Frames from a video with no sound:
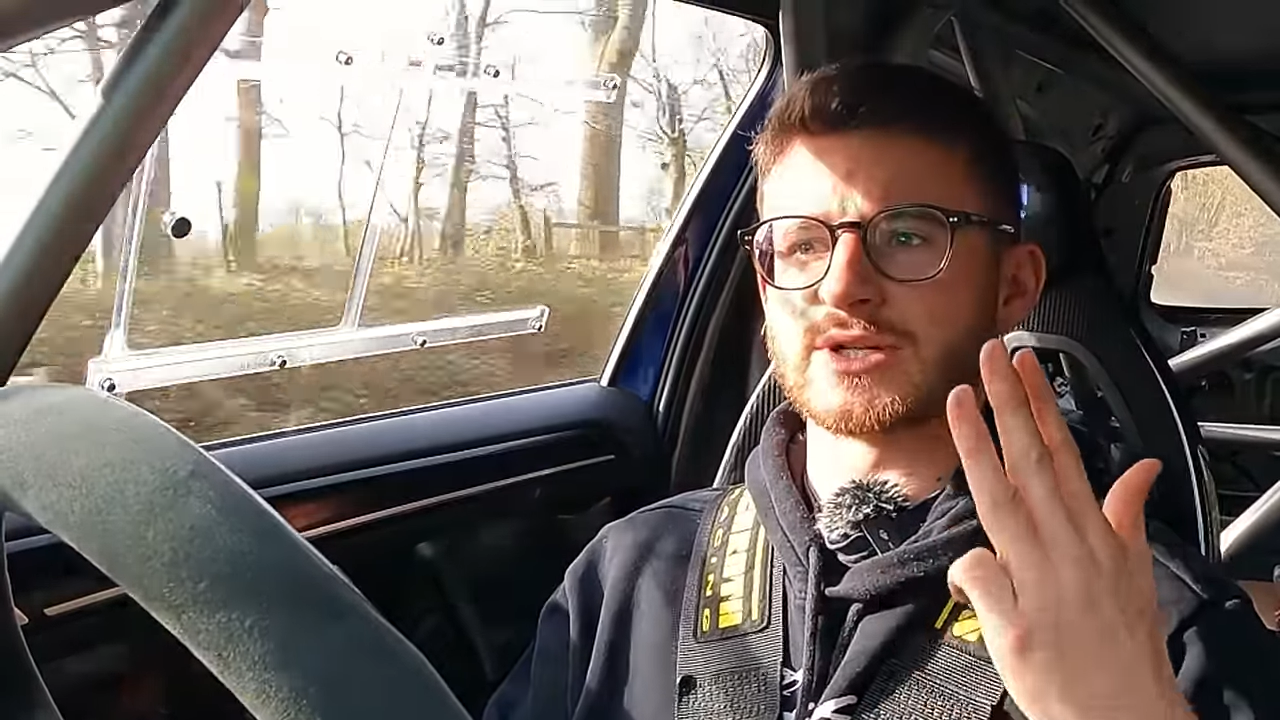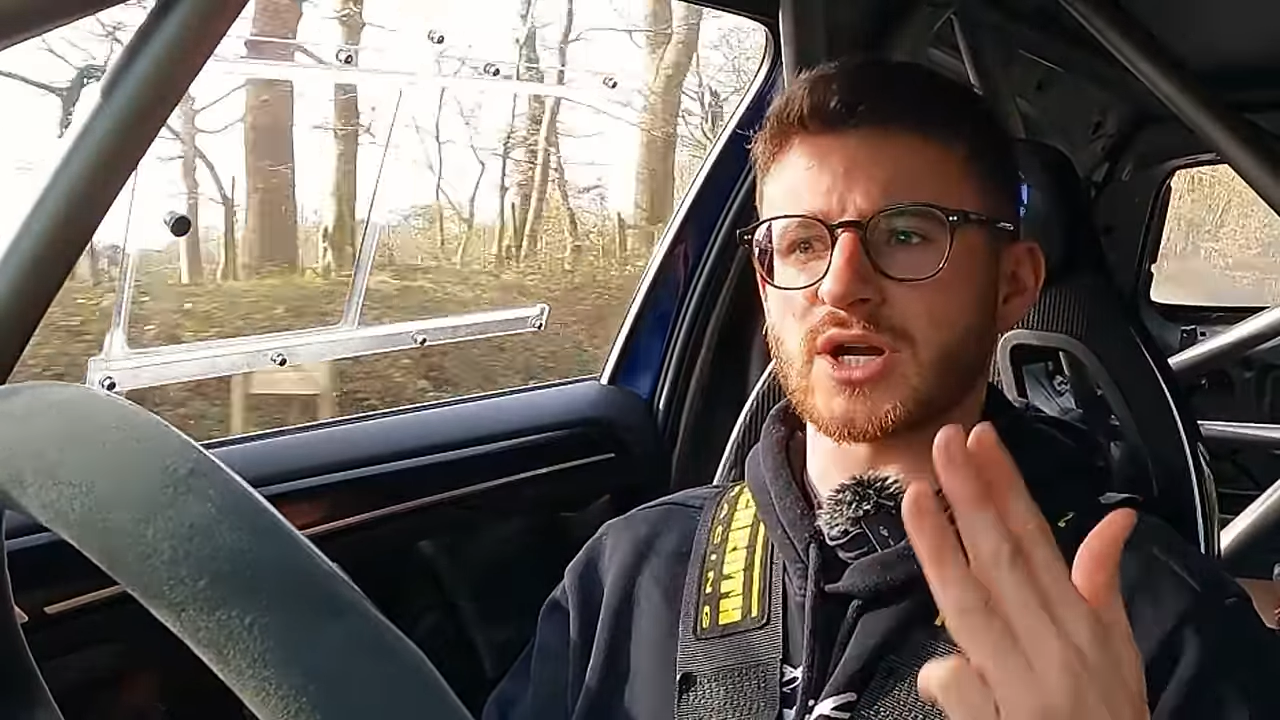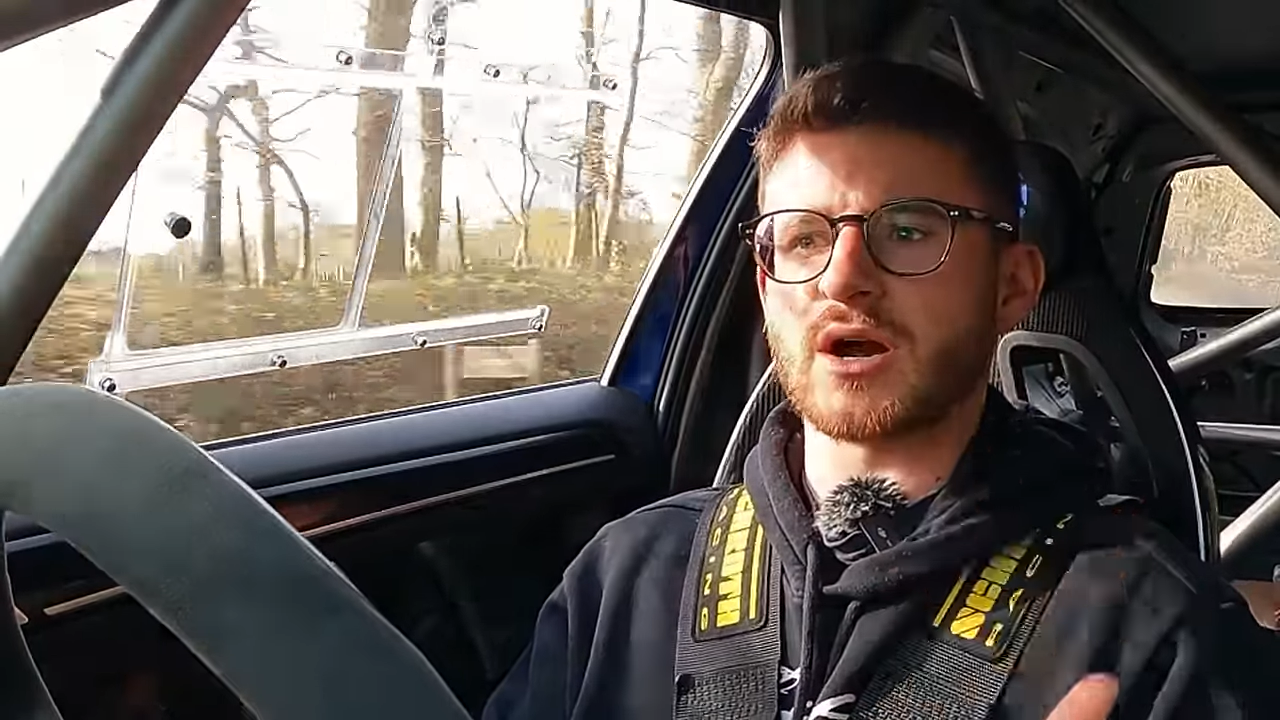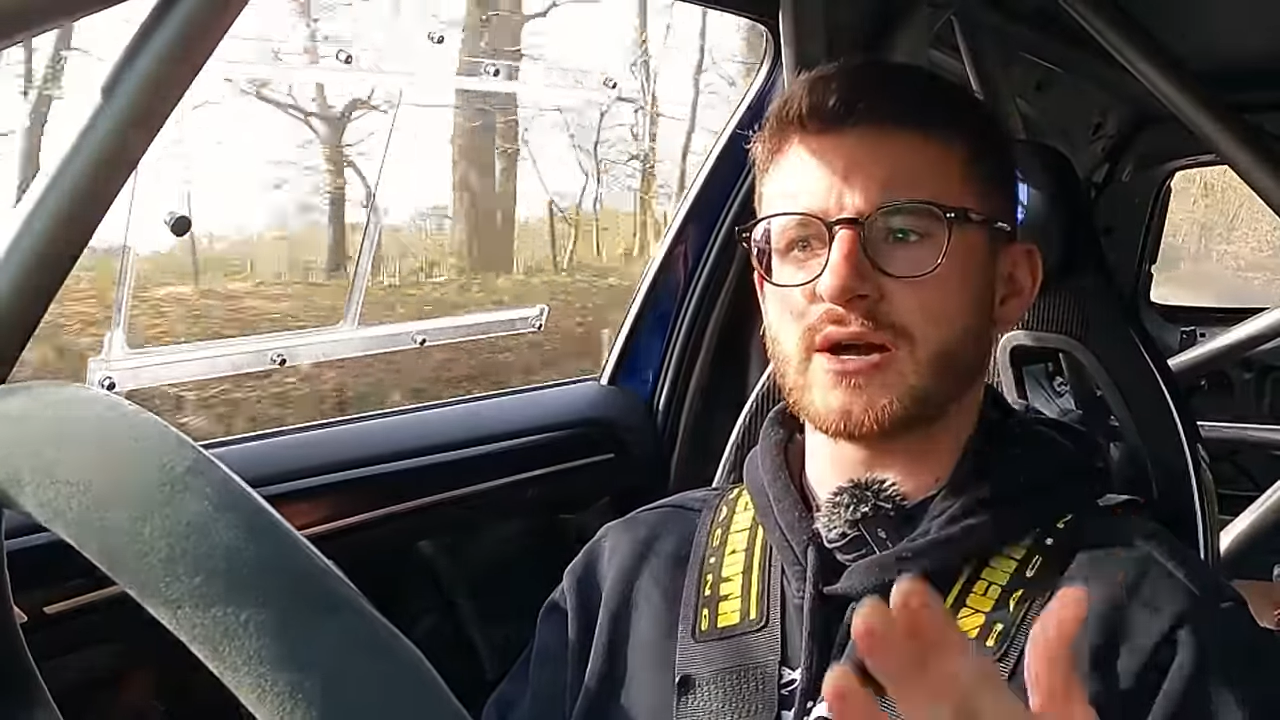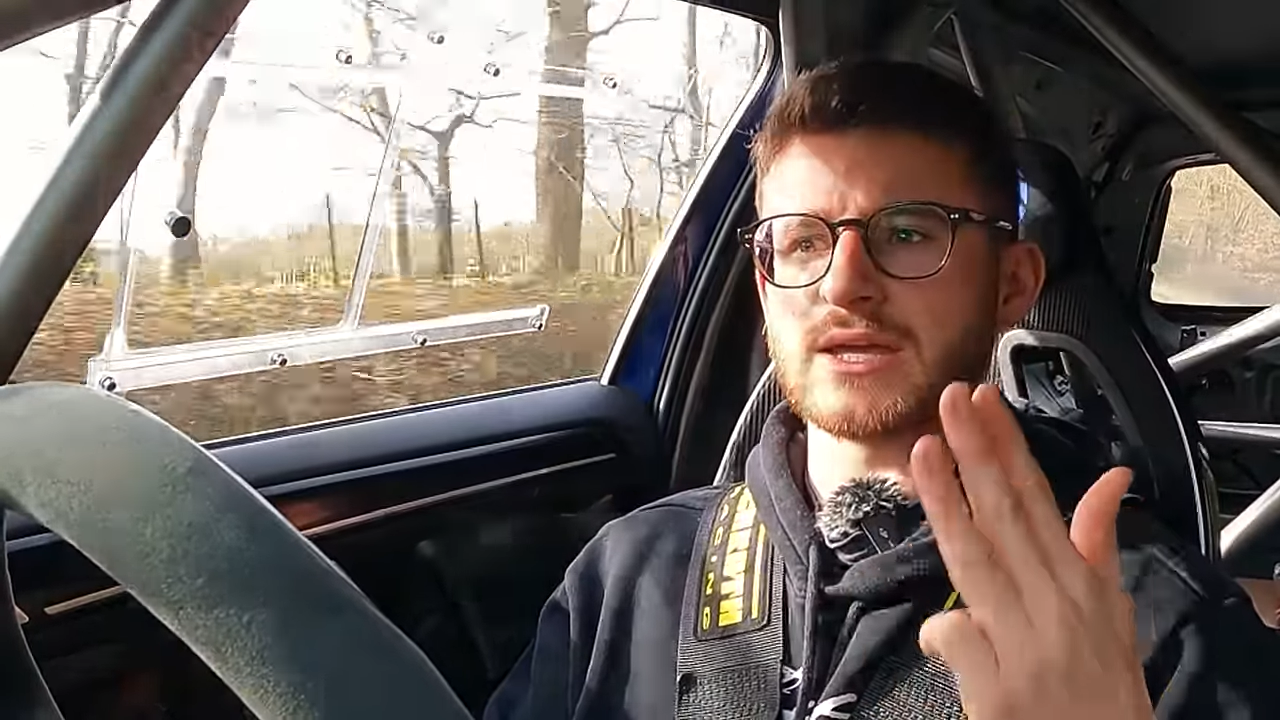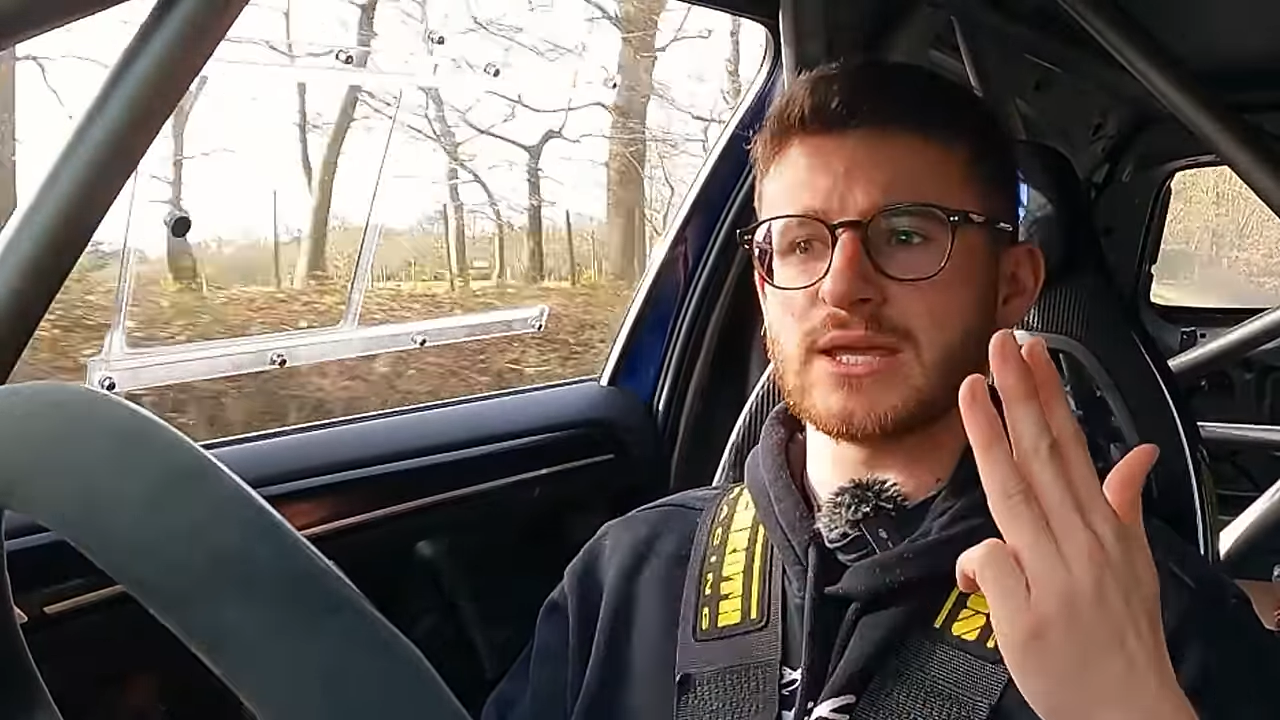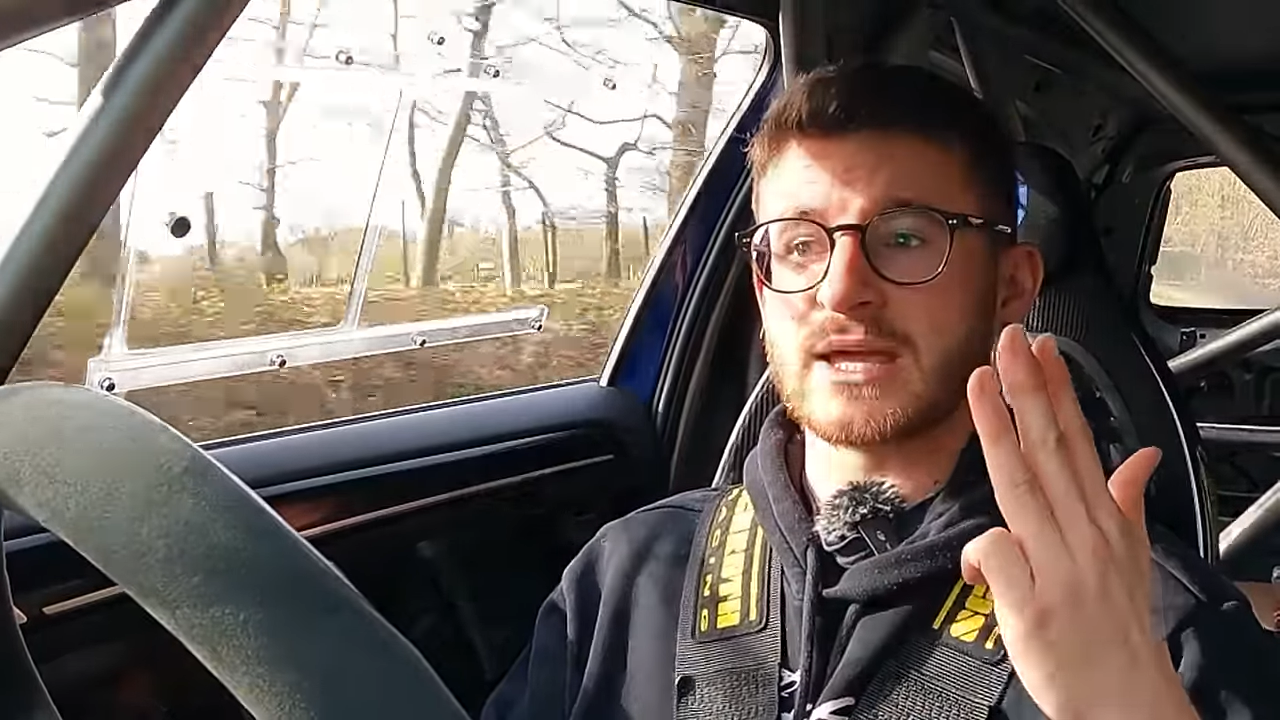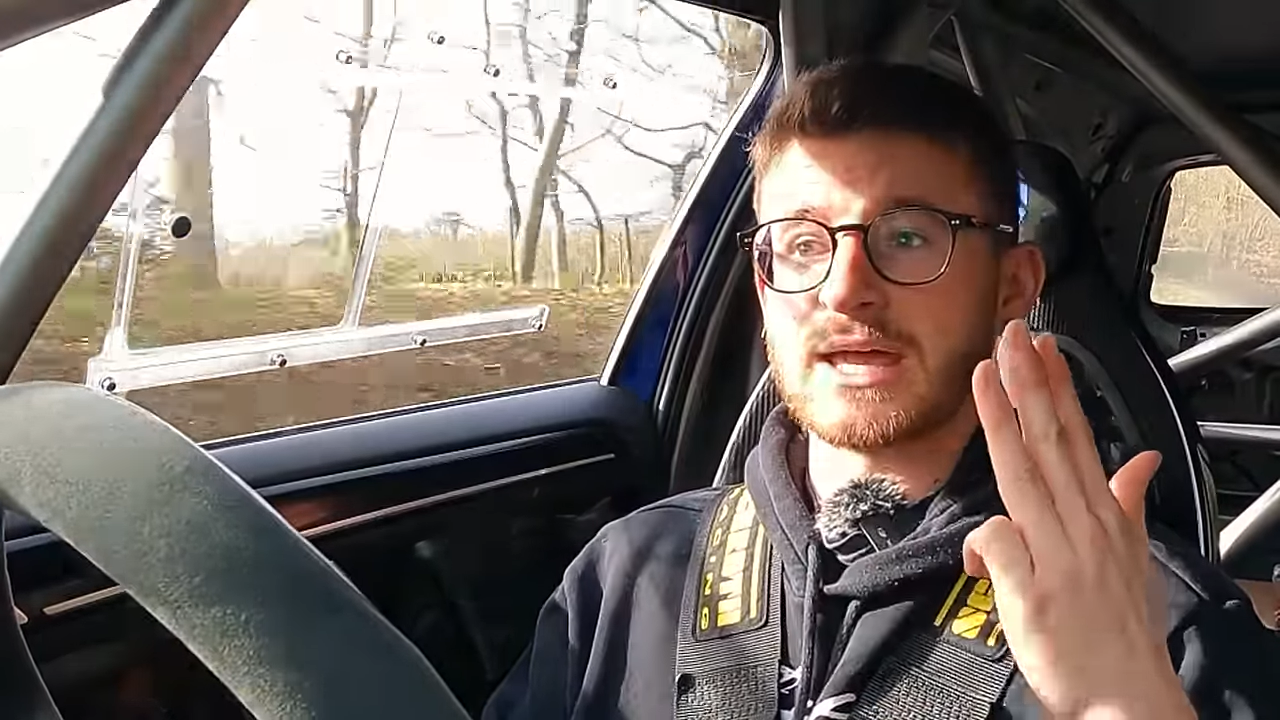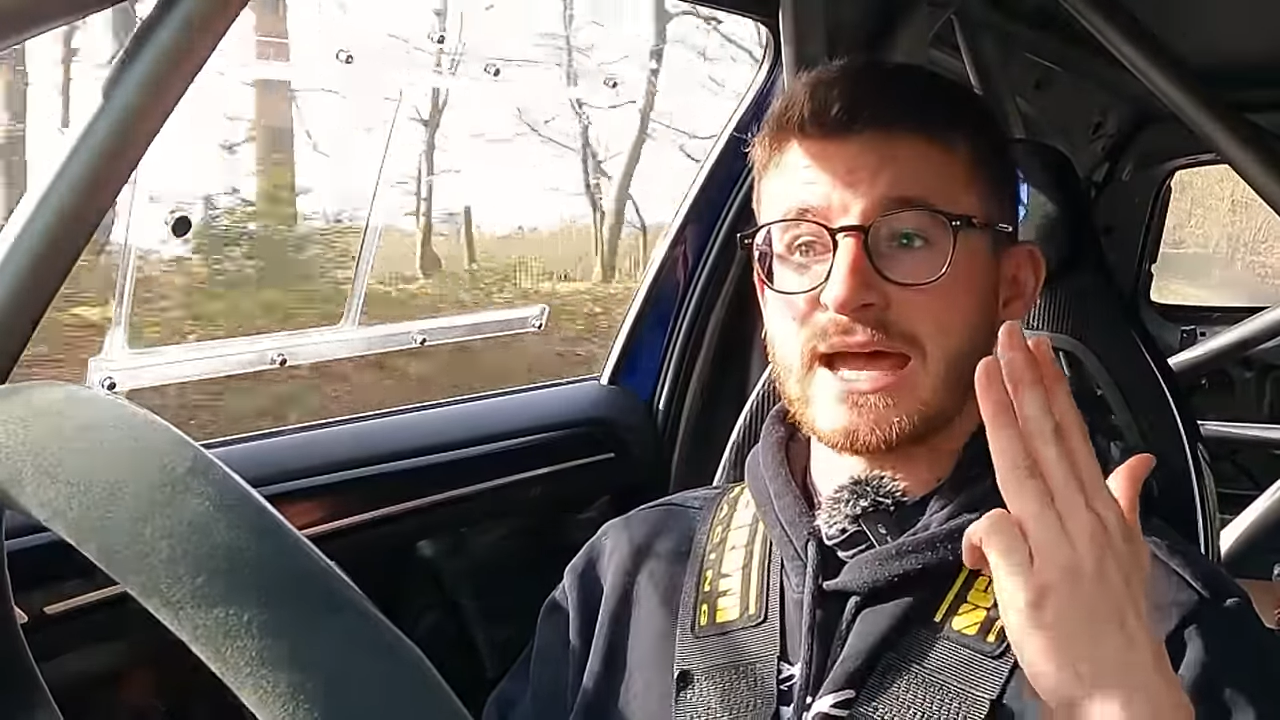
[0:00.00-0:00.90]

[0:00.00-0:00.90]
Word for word: which I